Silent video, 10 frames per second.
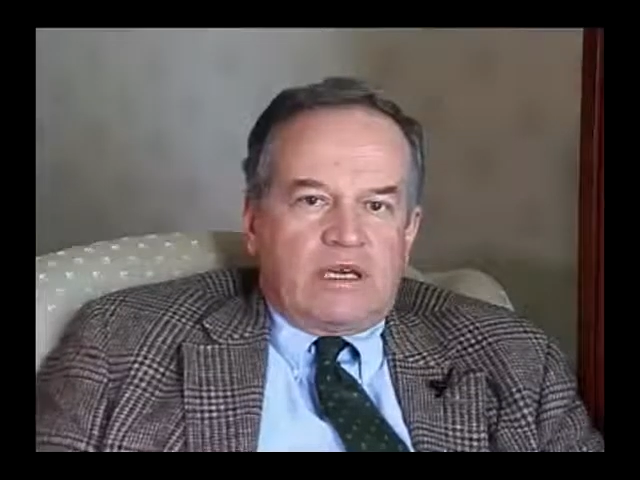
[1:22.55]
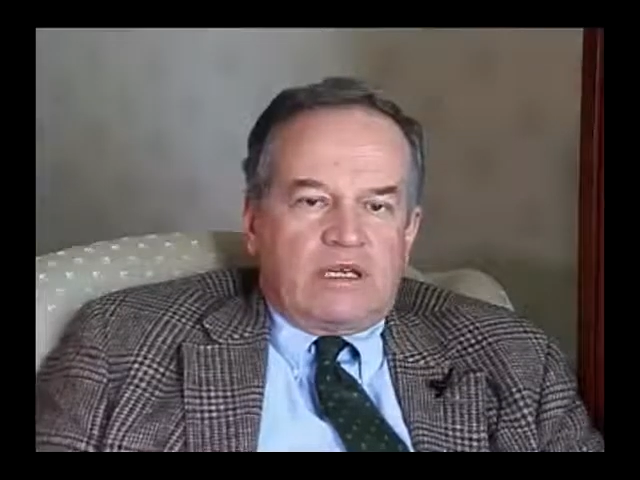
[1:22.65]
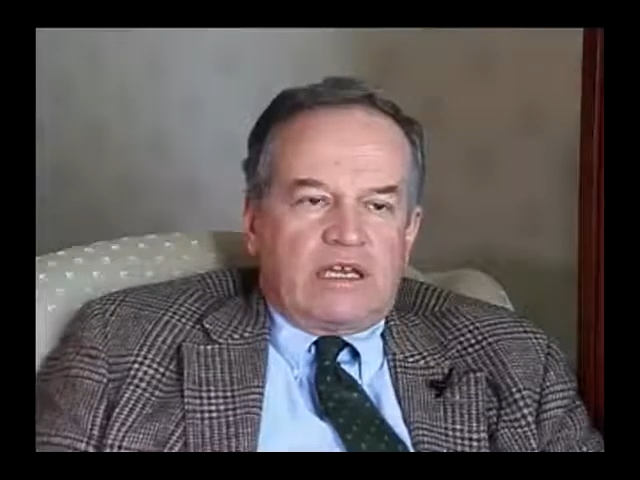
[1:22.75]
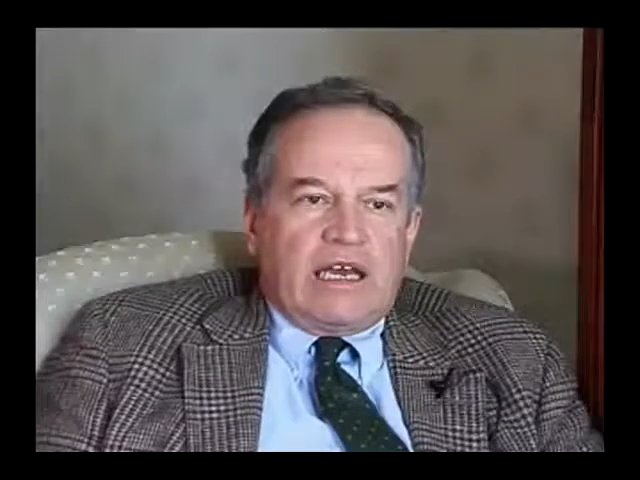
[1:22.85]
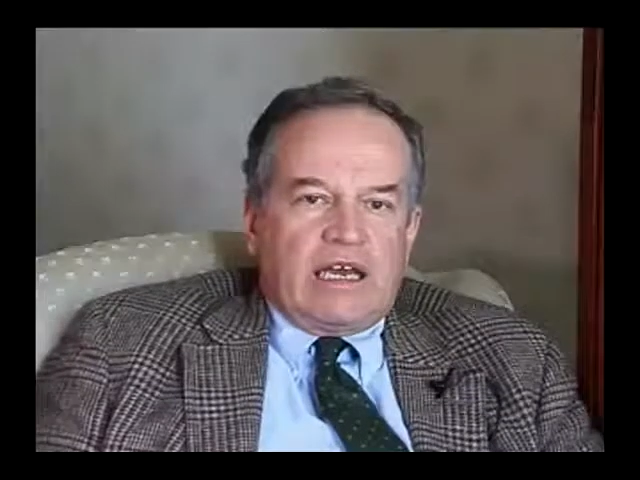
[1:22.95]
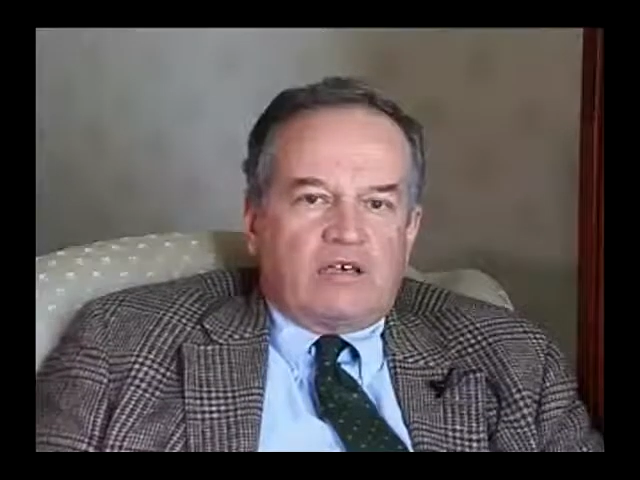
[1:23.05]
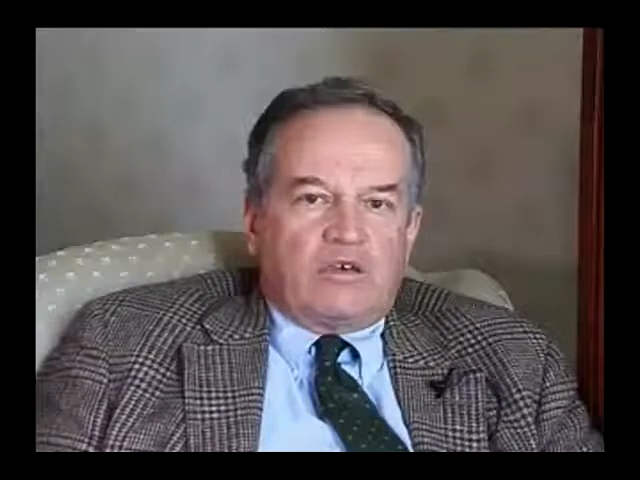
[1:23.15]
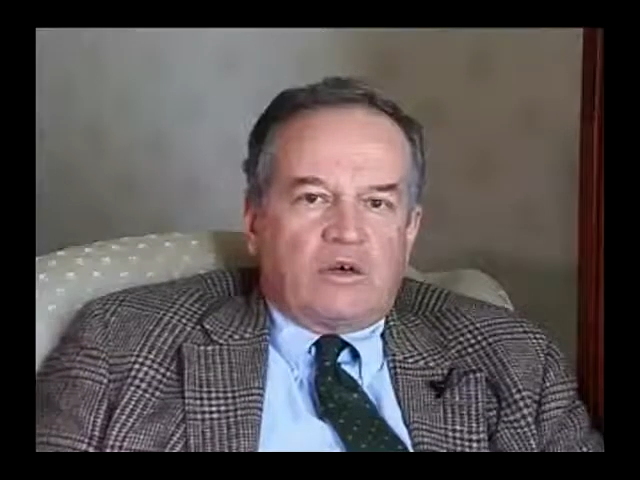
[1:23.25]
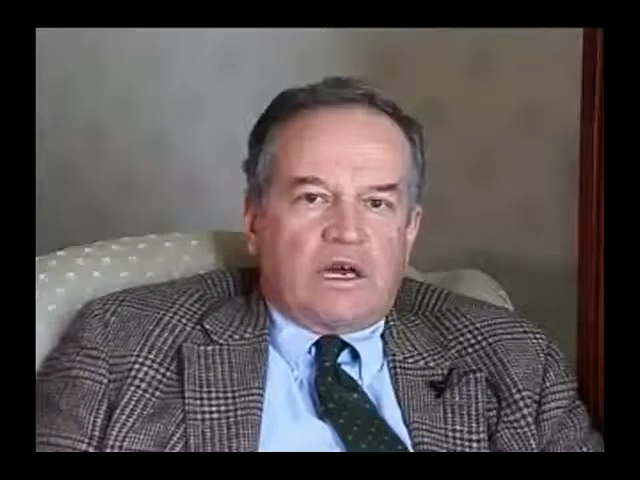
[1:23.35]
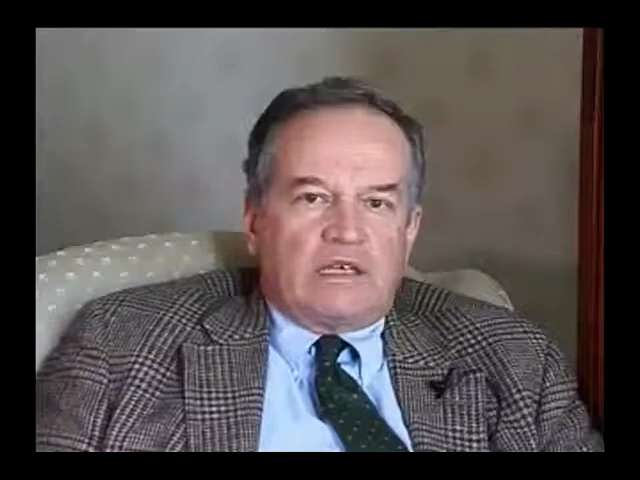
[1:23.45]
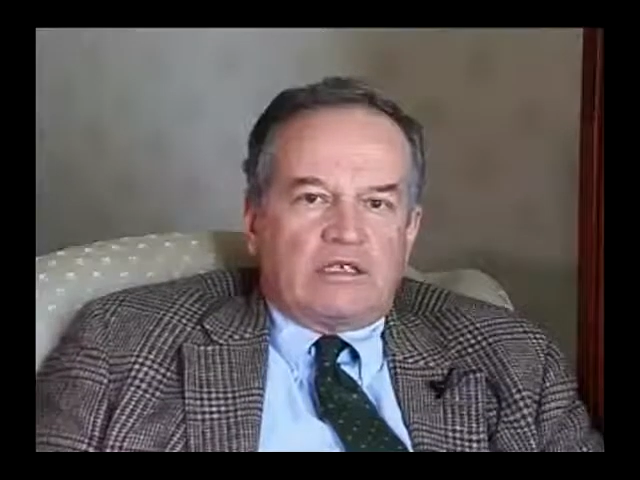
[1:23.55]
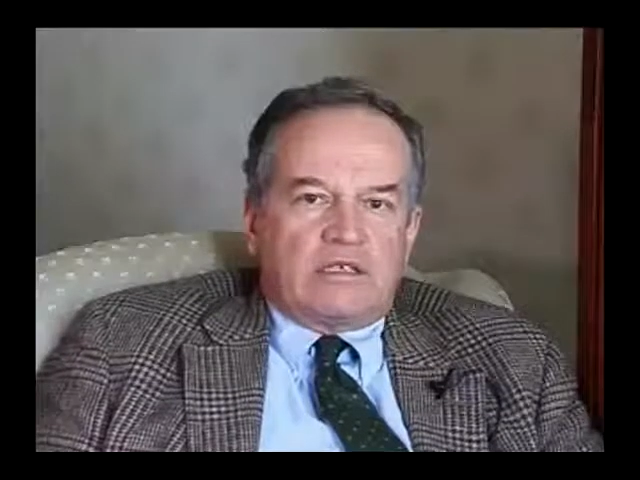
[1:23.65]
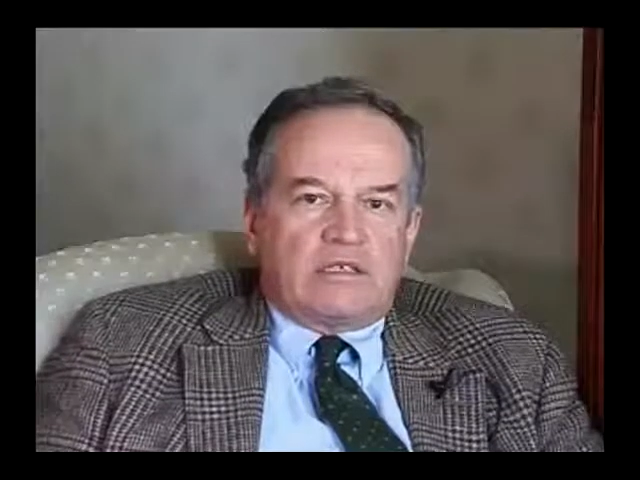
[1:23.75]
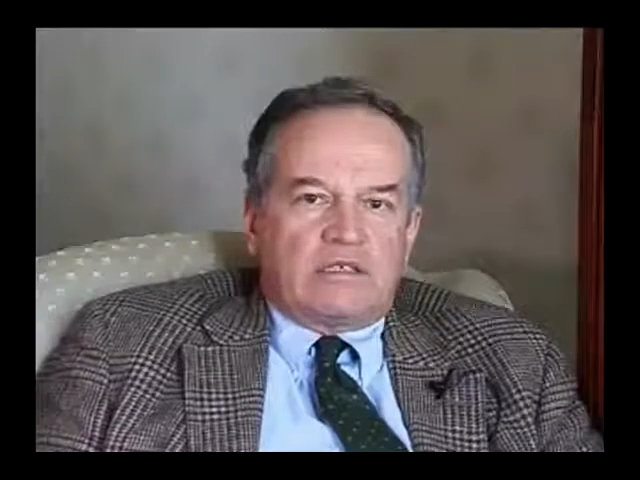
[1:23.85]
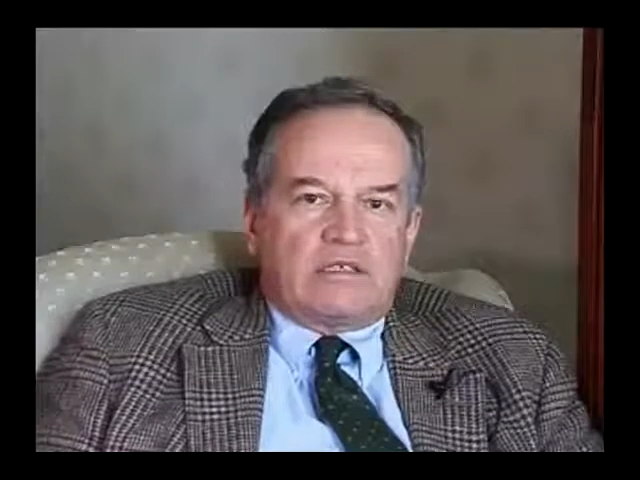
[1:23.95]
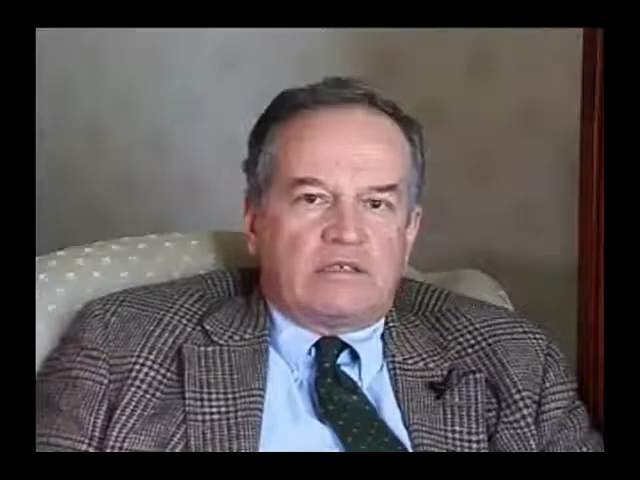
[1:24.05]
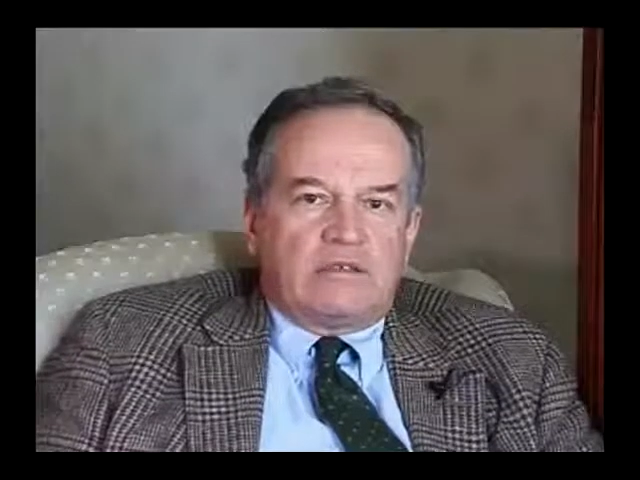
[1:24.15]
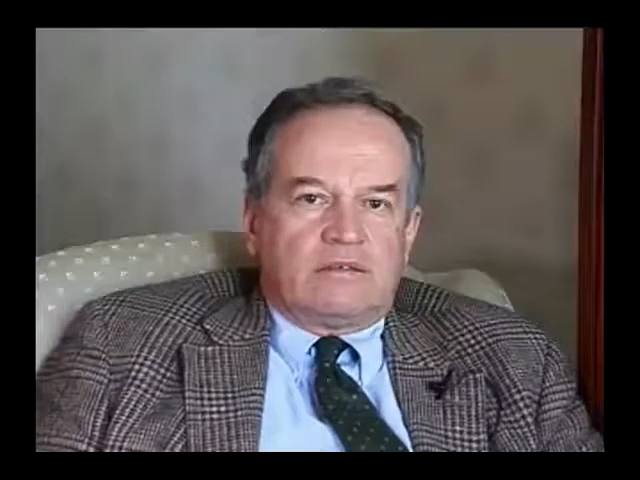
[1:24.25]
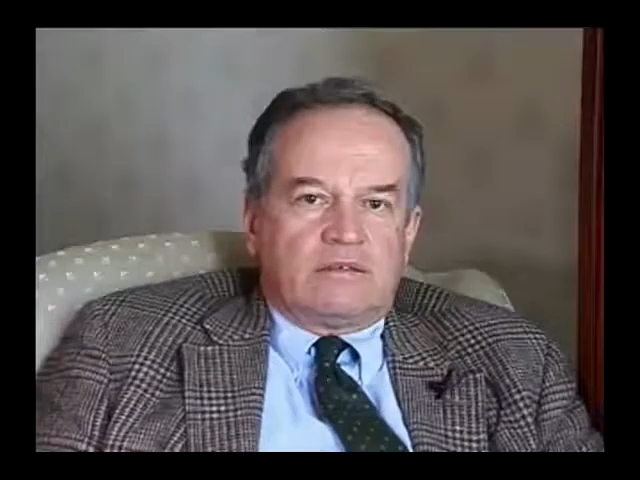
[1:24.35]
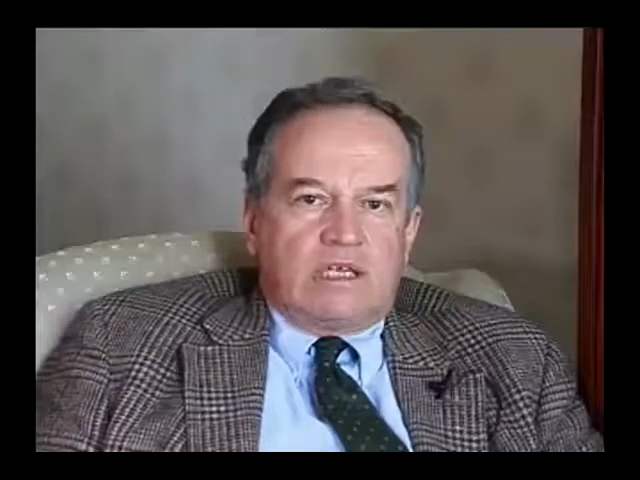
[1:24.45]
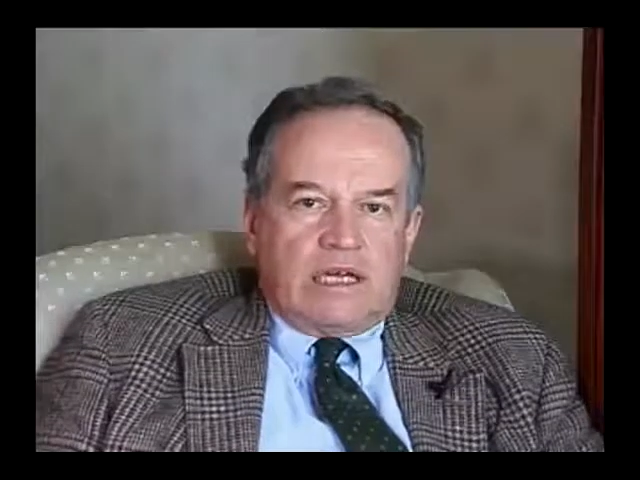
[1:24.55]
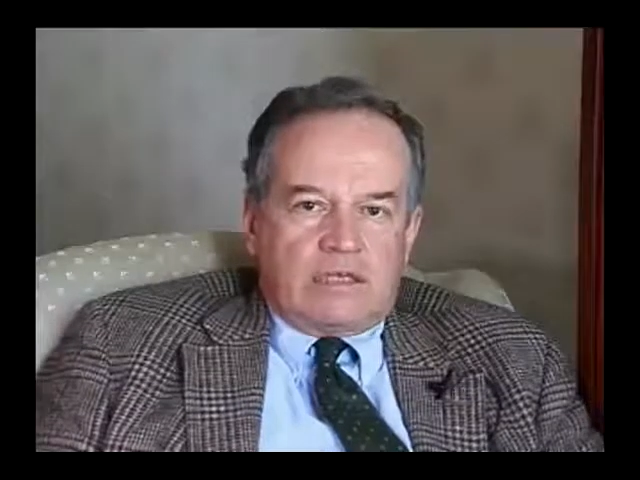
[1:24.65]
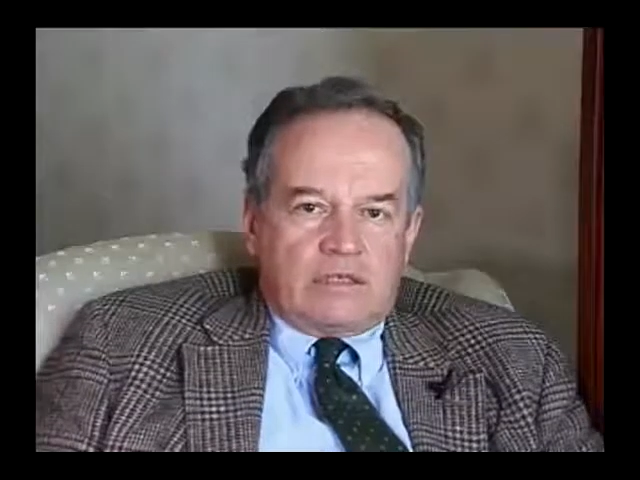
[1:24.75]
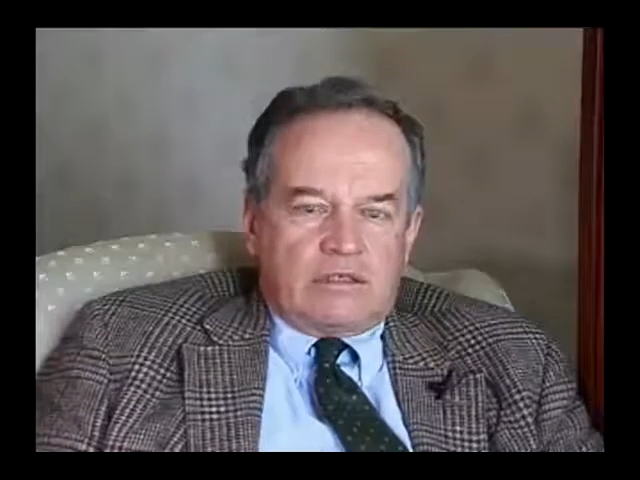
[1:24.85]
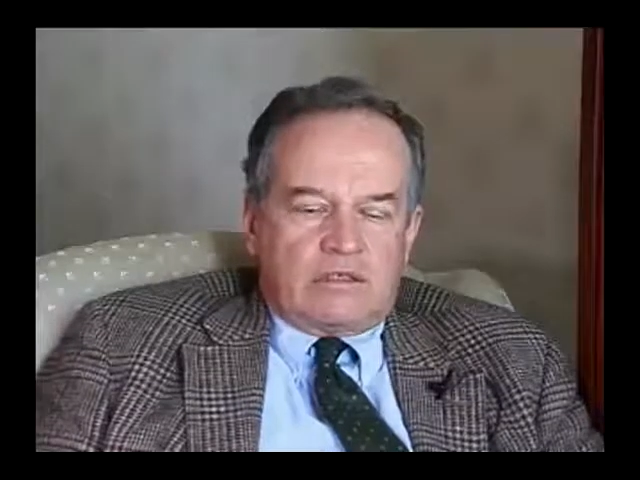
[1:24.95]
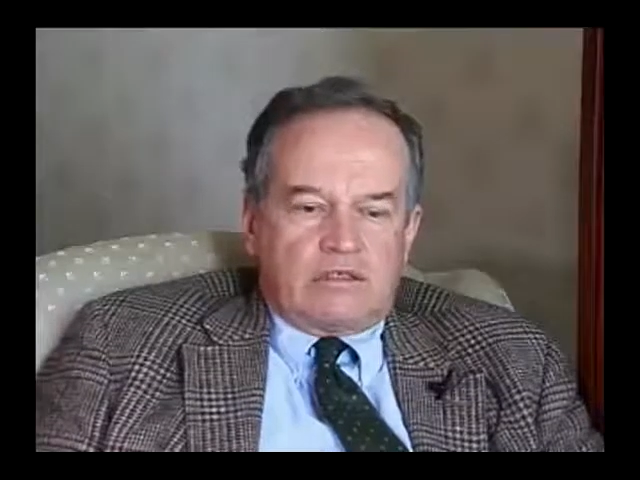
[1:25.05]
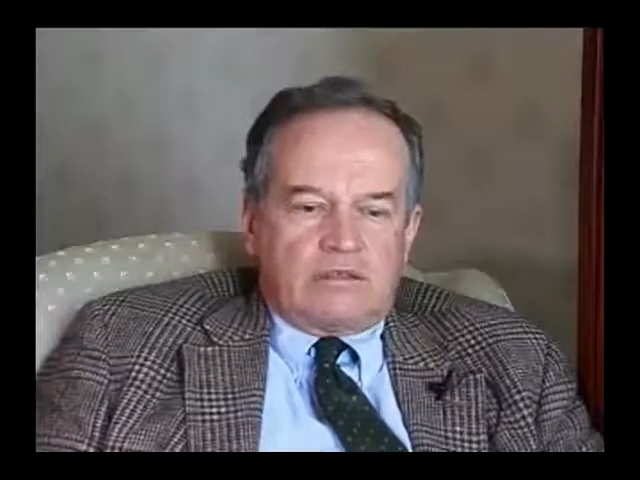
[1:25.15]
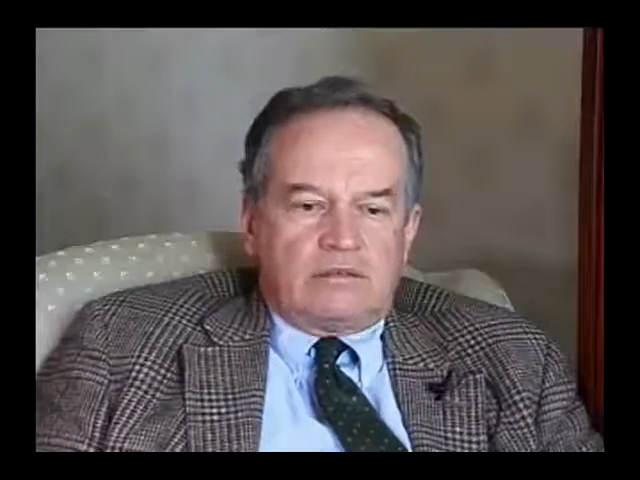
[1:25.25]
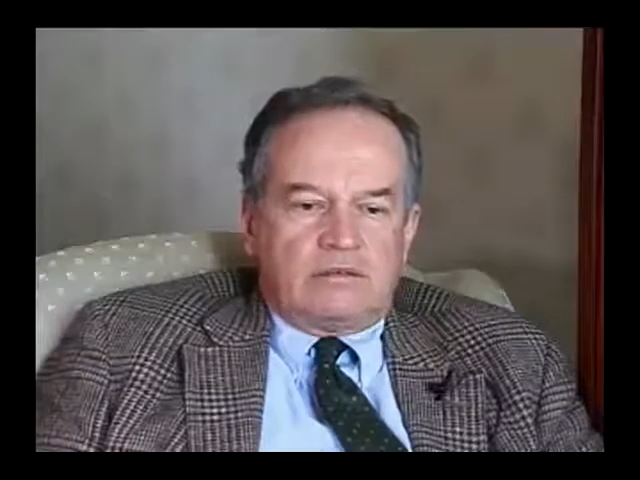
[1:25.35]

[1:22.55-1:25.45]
and categorizes knowledge